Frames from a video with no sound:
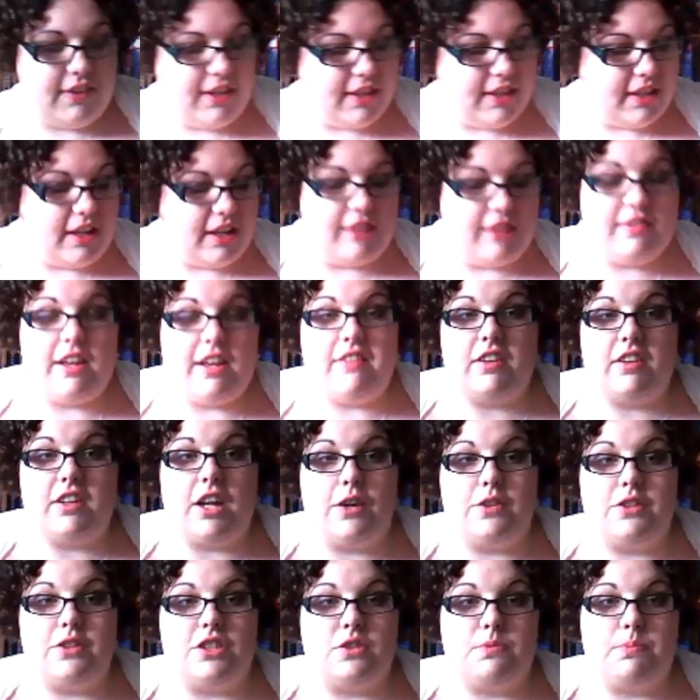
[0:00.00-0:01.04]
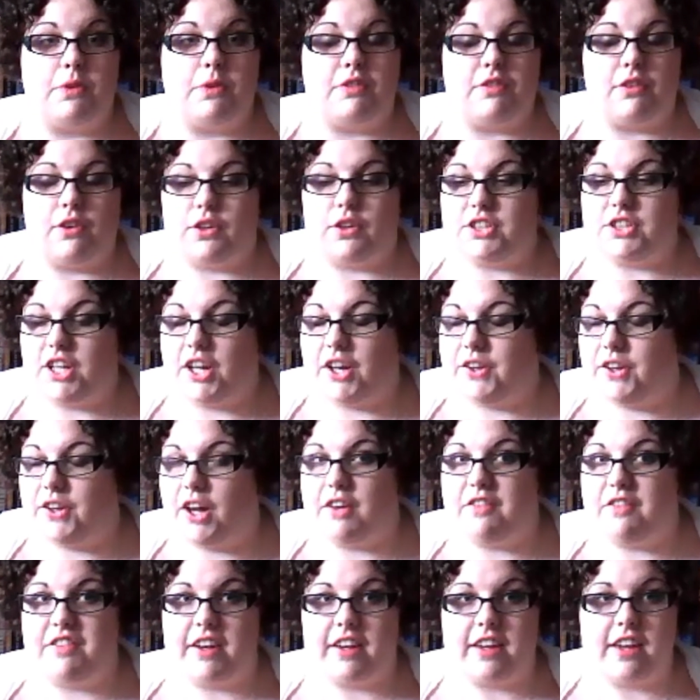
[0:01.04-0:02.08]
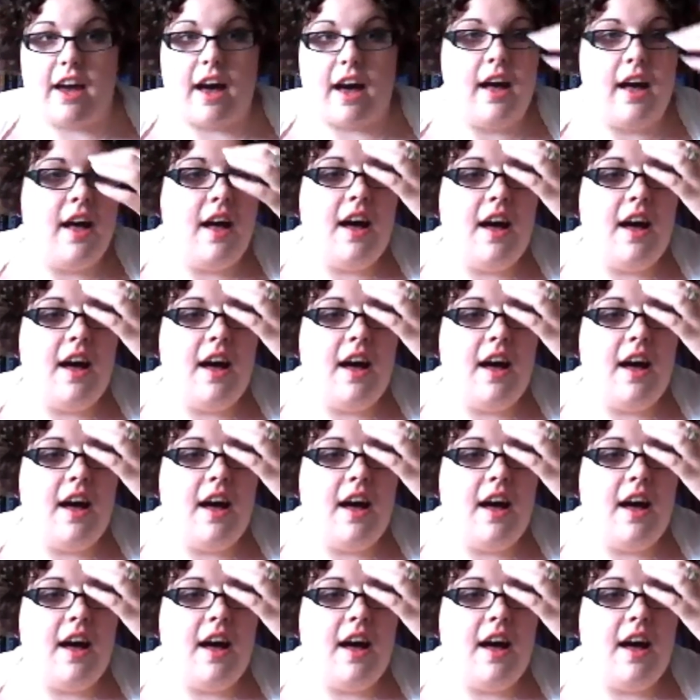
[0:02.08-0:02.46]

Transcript: that I've never noticed before, so go figure.